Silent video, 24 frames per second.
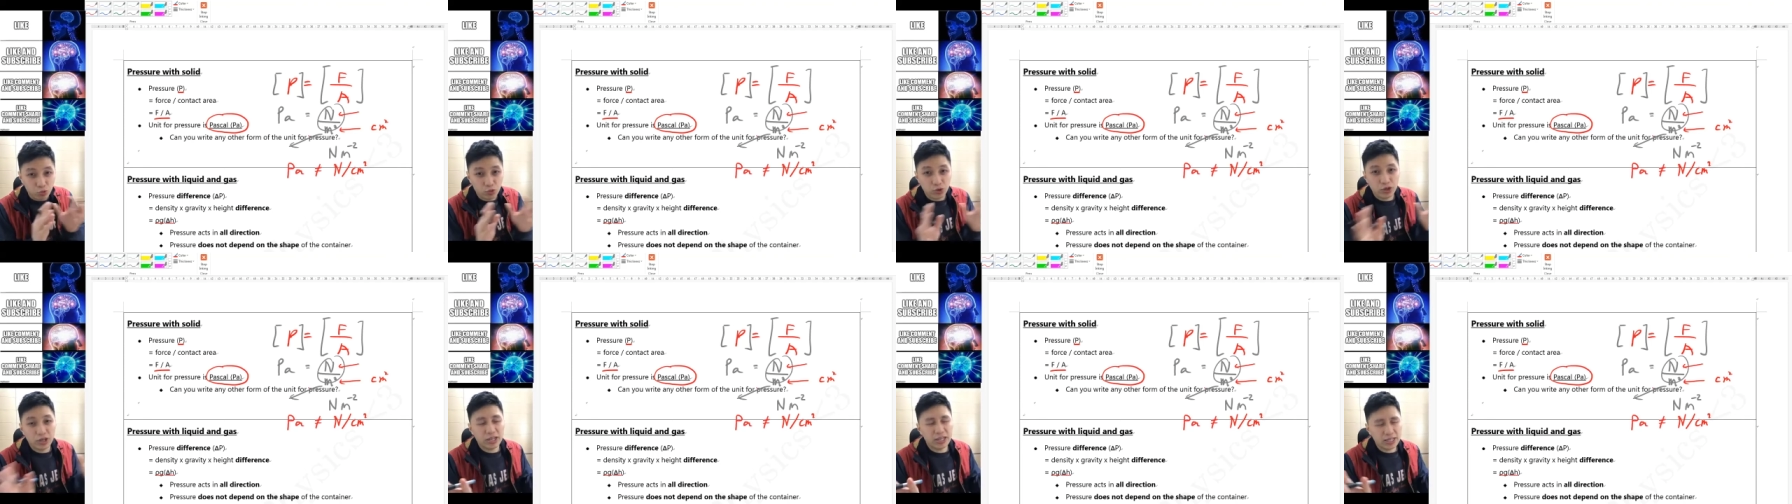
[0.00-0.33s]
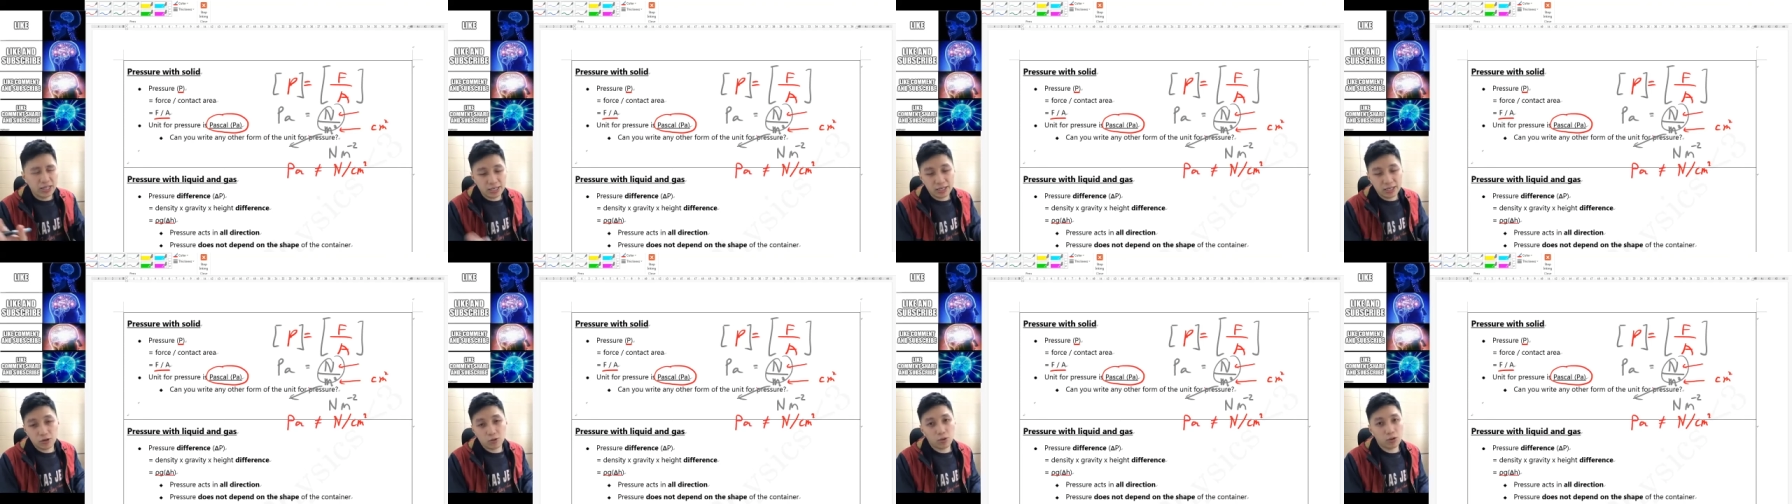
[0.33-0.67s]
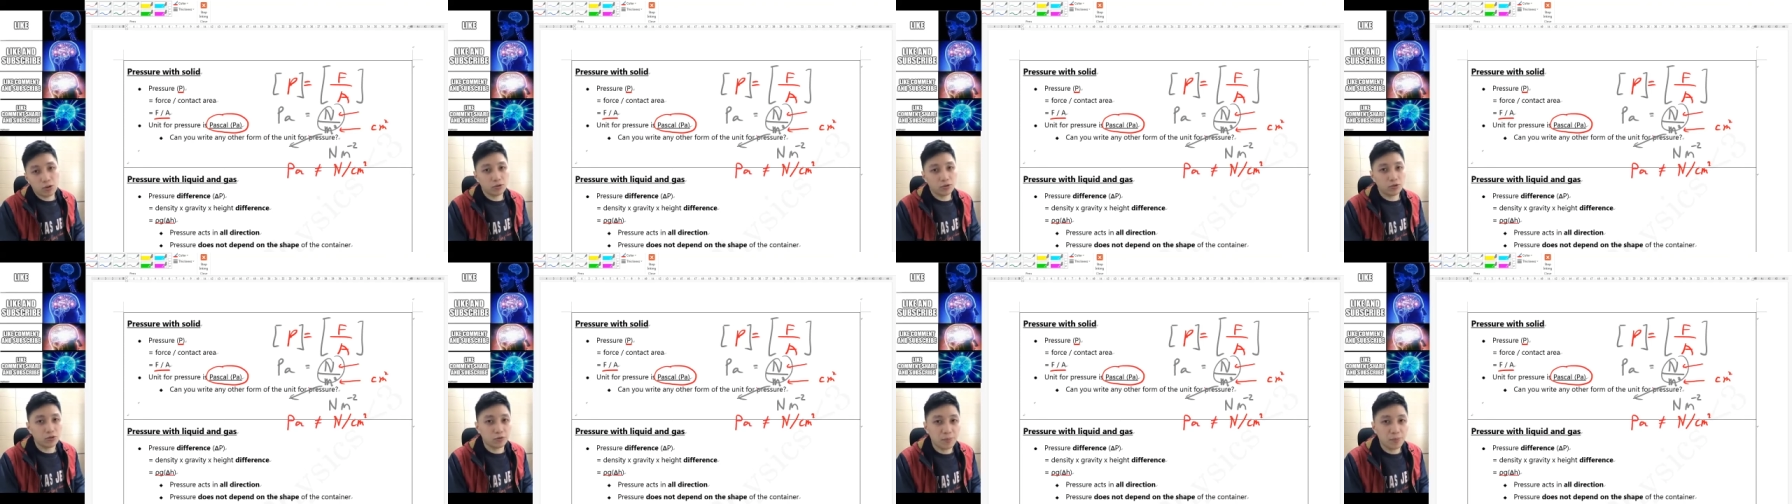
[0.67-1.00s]
really
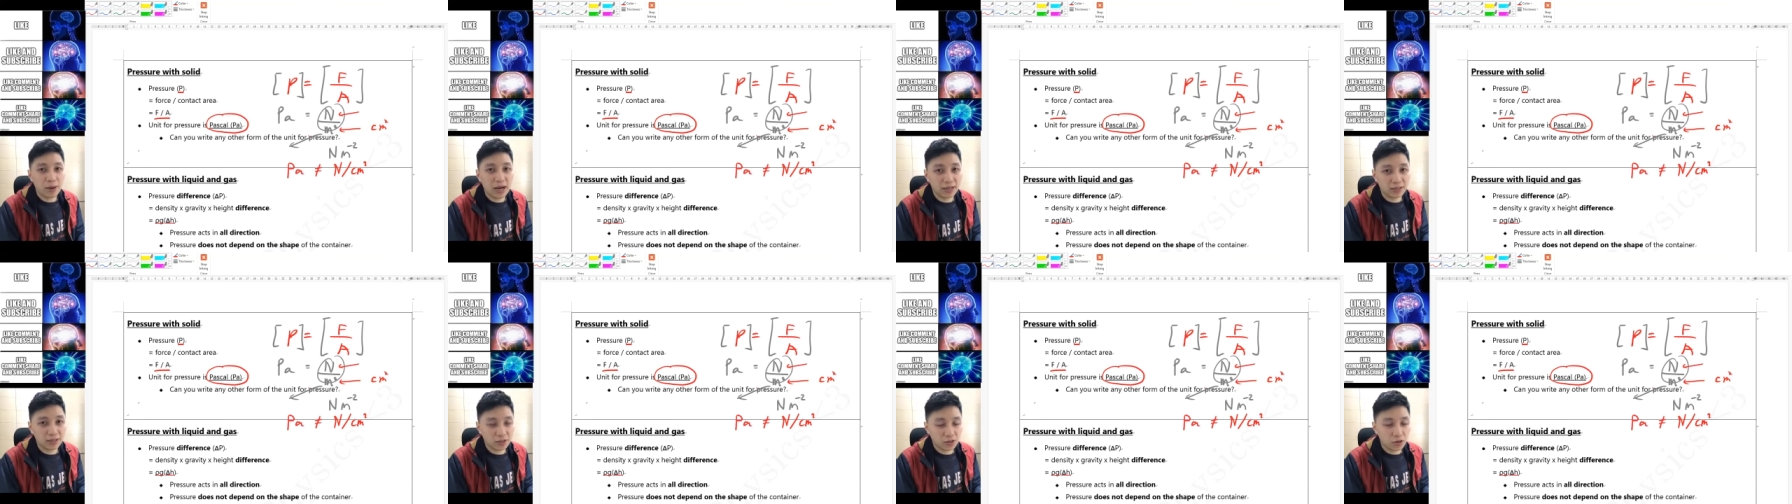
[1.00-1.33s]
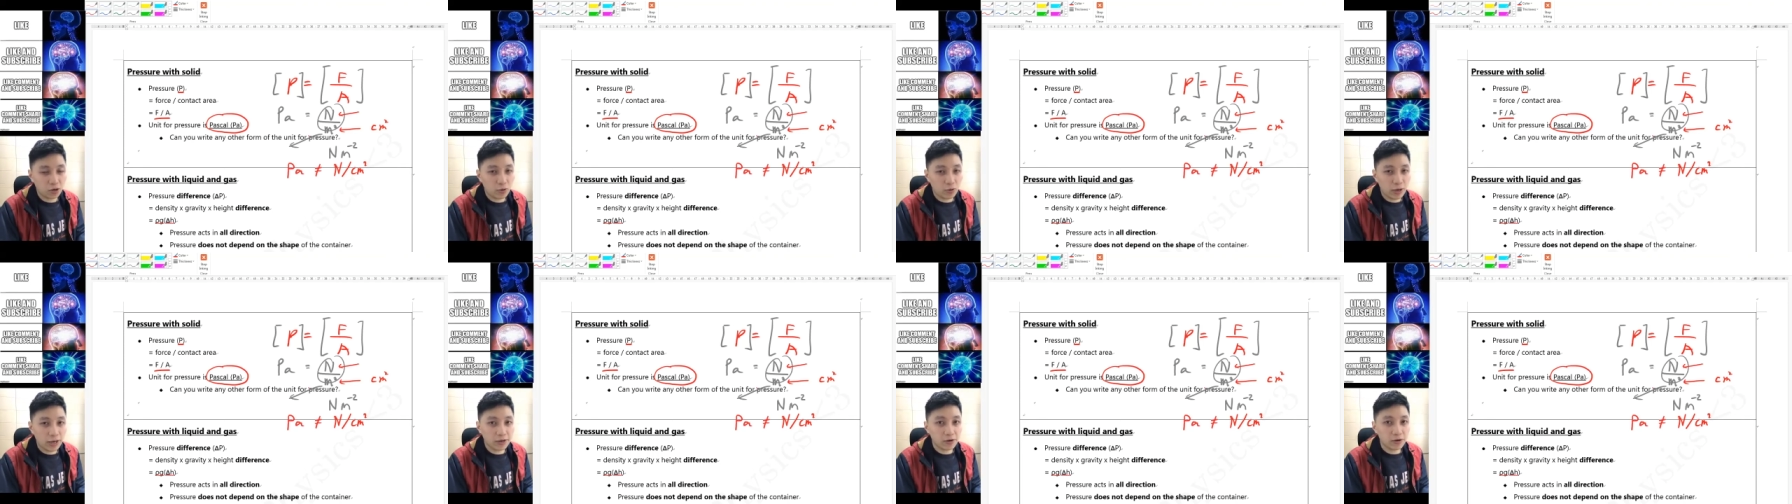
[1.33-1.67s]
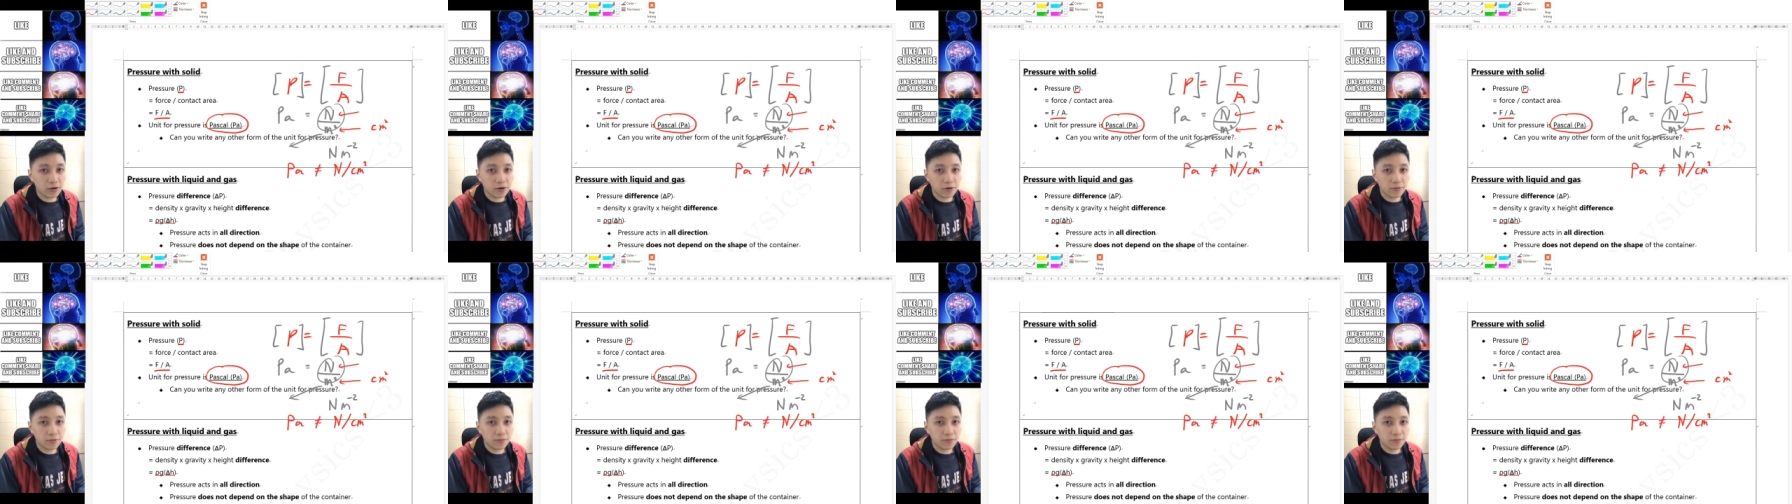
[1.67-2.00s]
equal to Pascal at all.